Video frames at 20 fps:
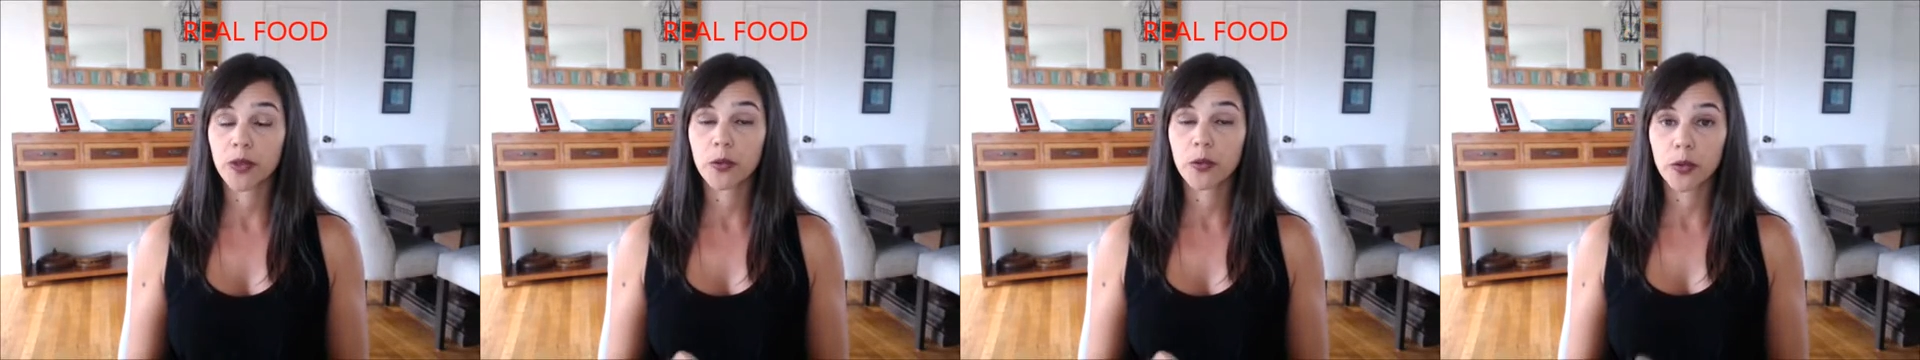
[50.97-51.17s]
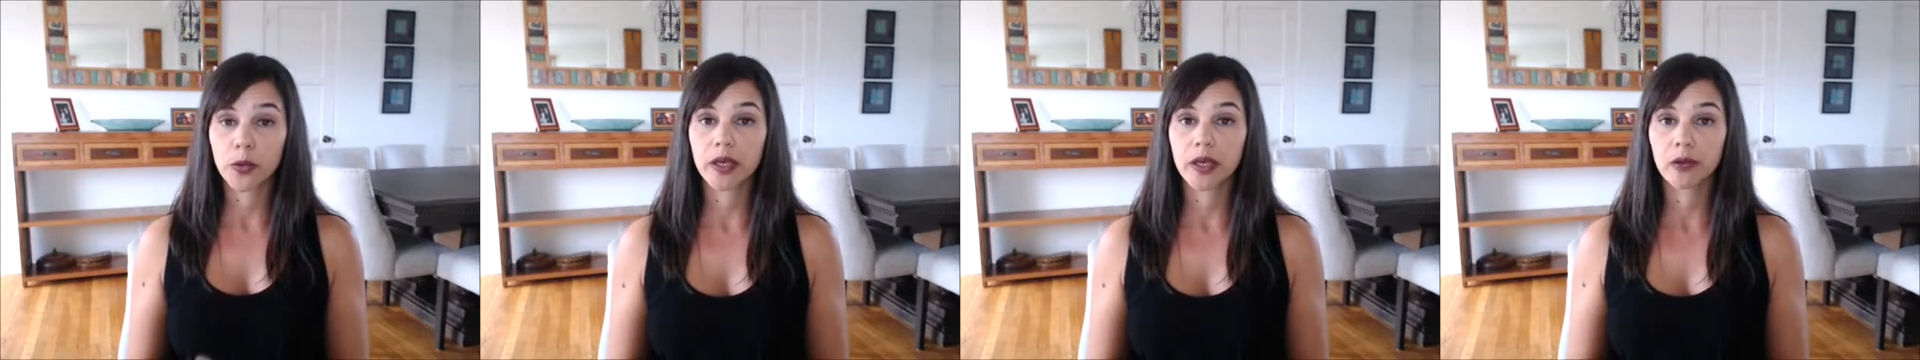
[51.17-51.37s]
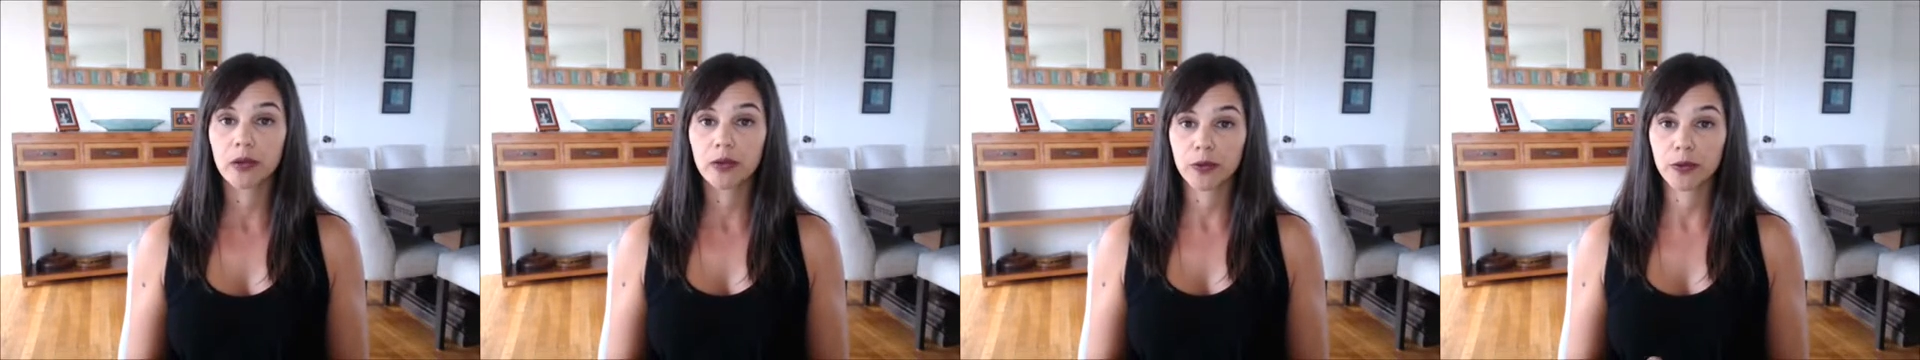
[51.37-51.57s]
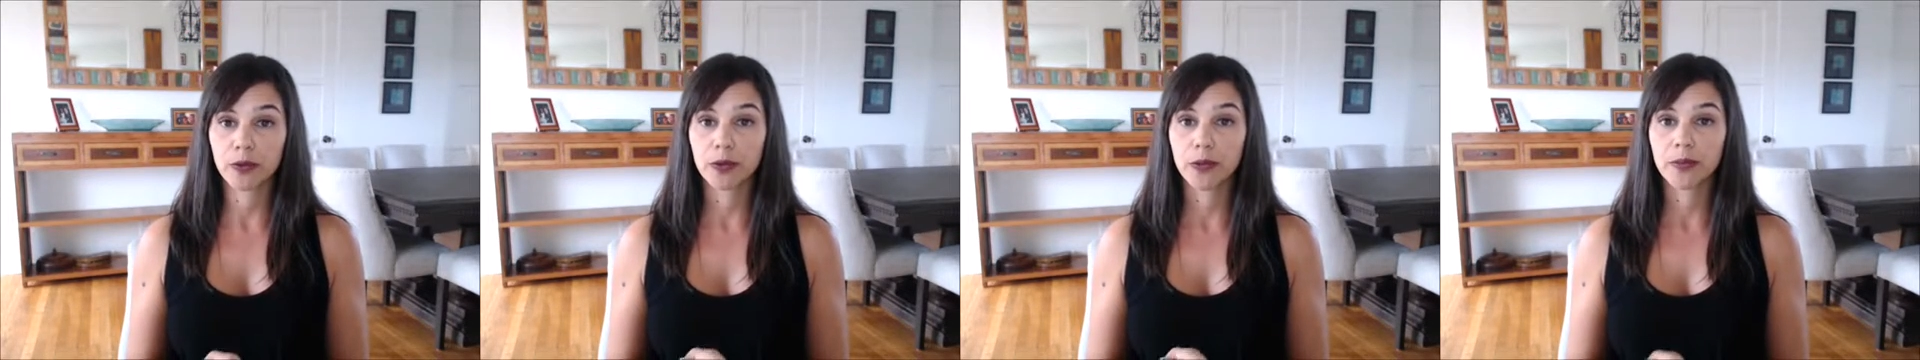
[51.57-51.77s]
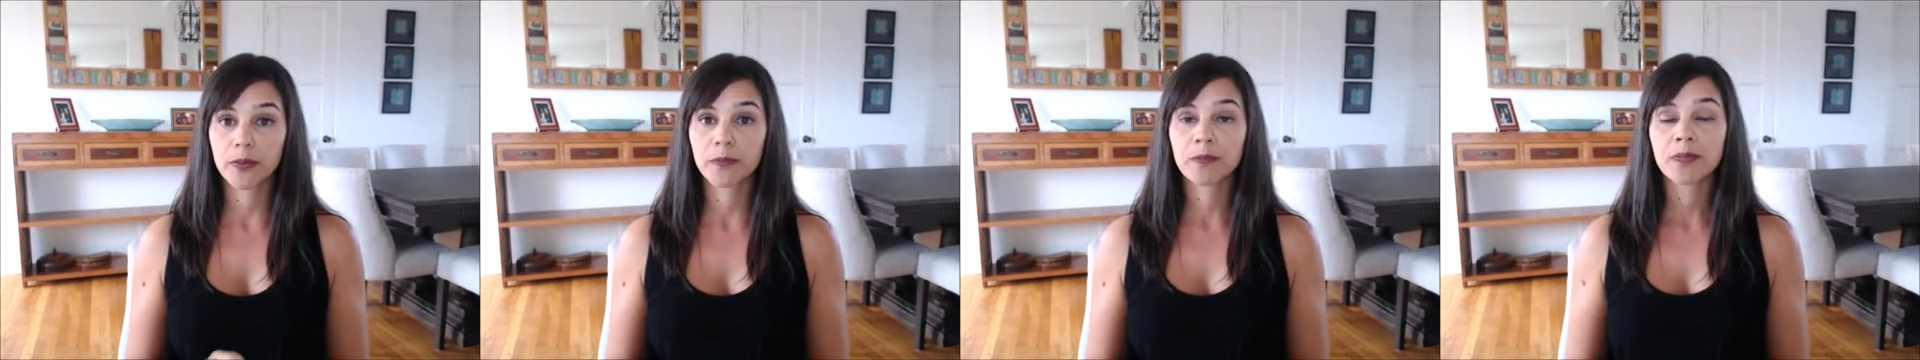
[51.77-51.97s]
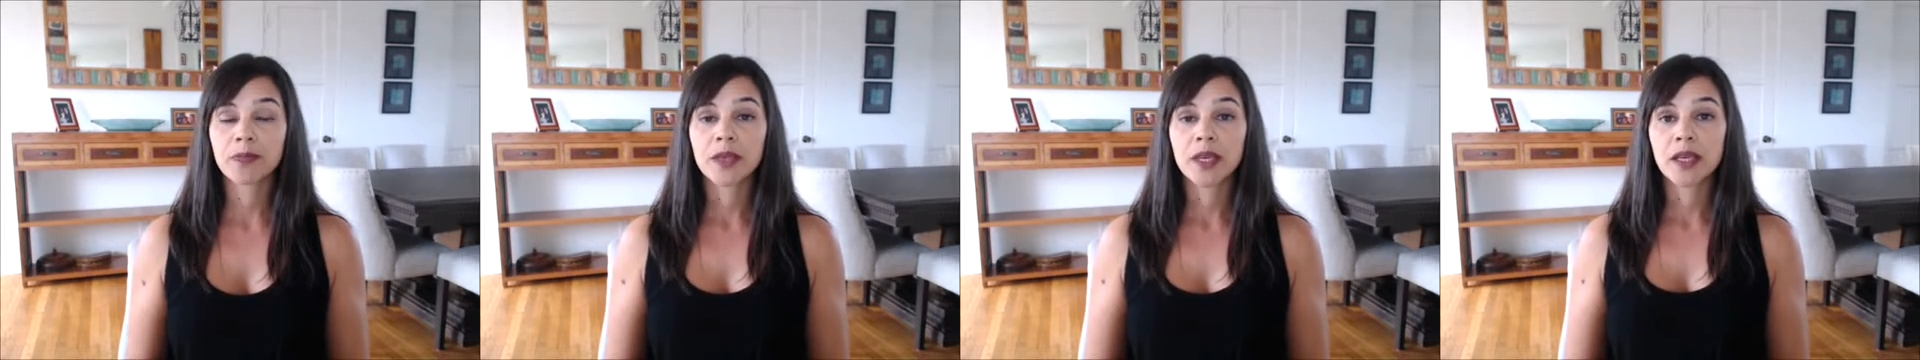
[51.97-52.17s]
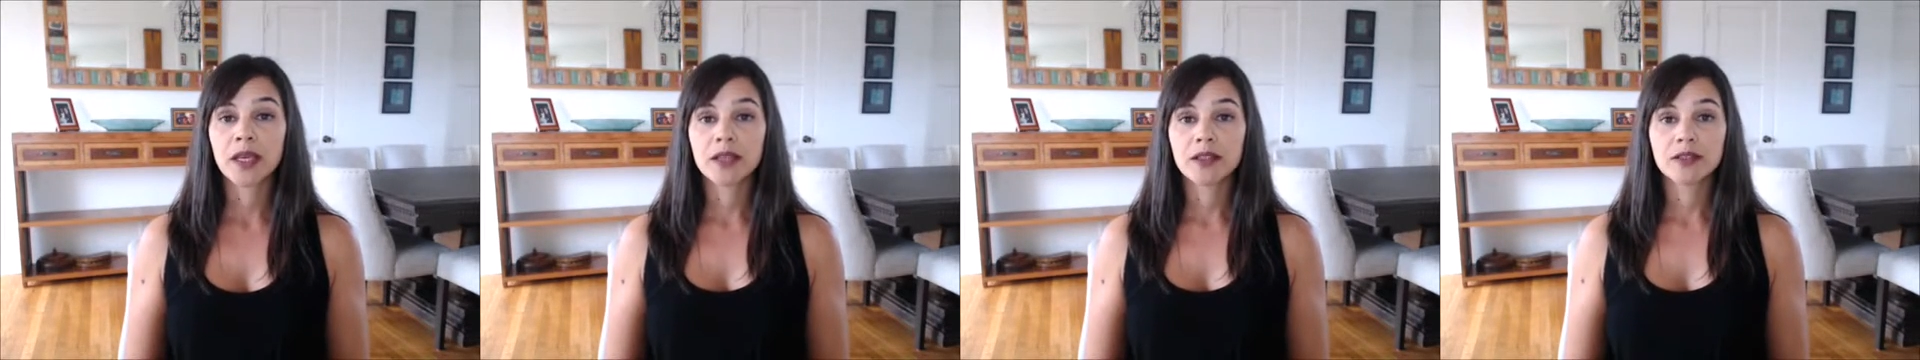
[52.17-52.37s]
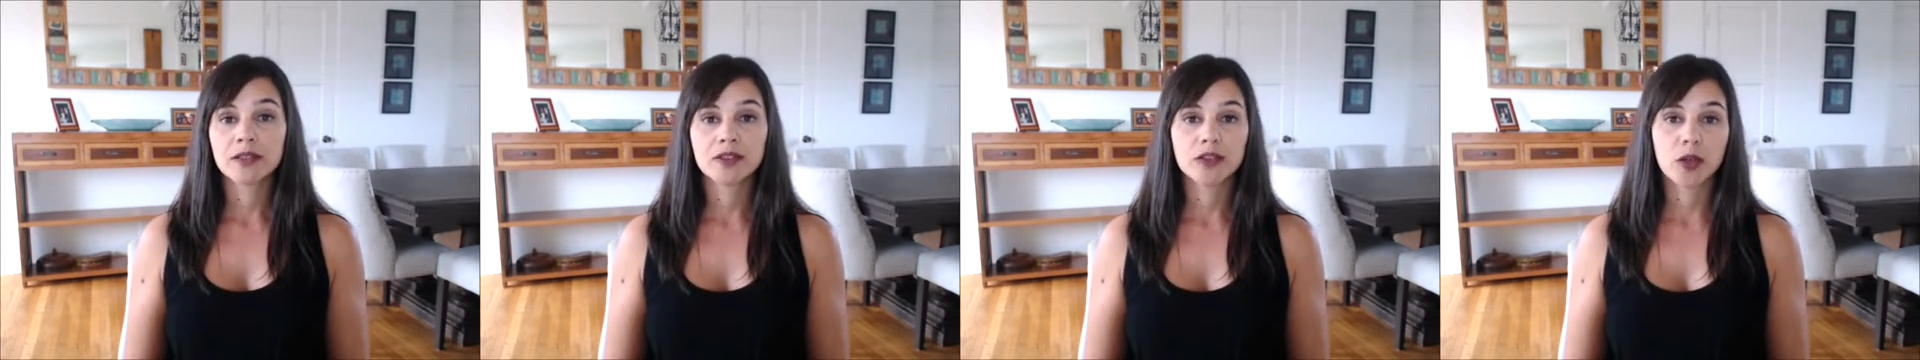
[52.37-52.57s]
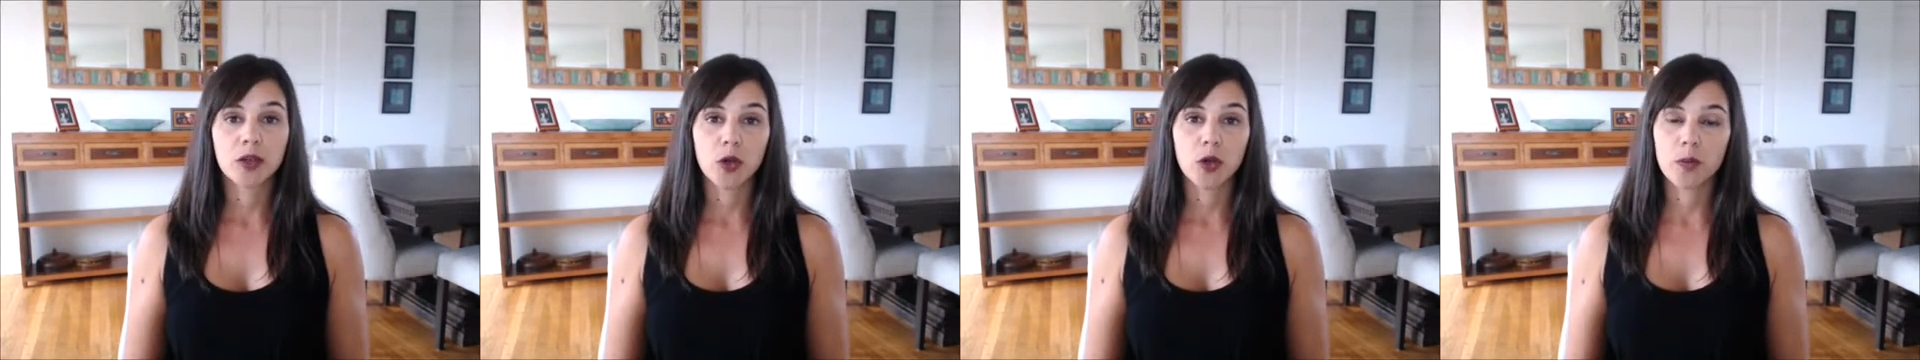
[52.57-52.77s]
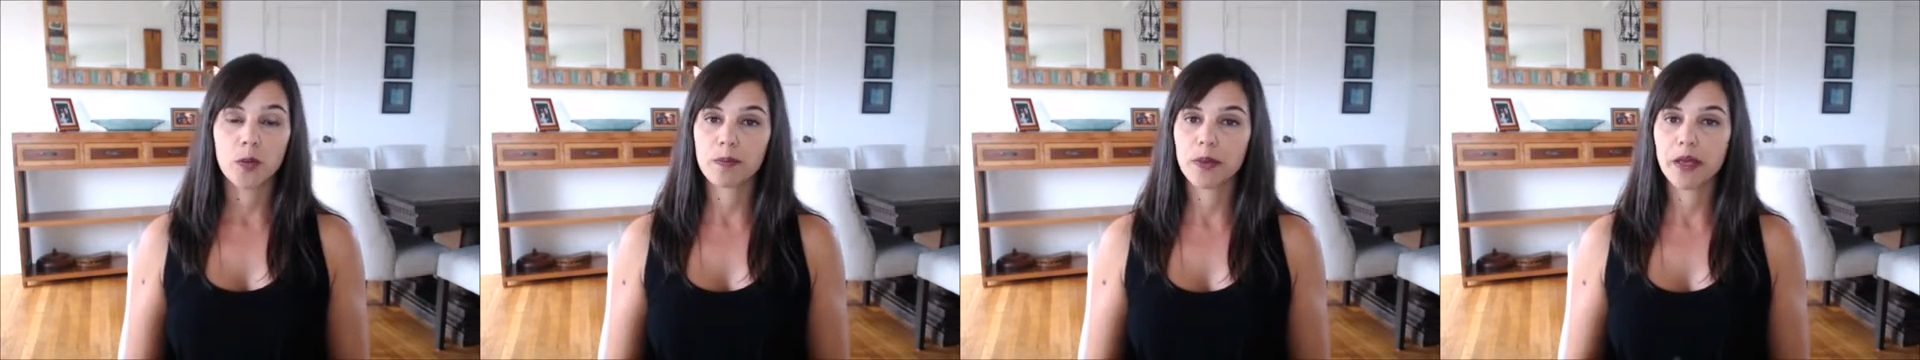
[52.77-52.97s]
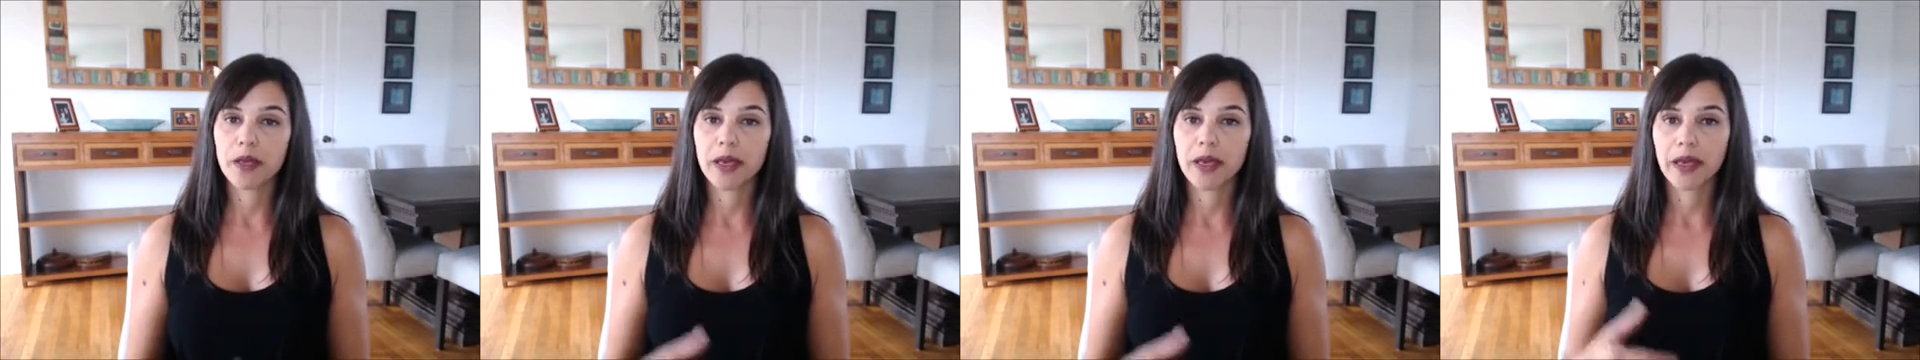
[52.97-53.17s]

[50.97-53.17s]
real food. So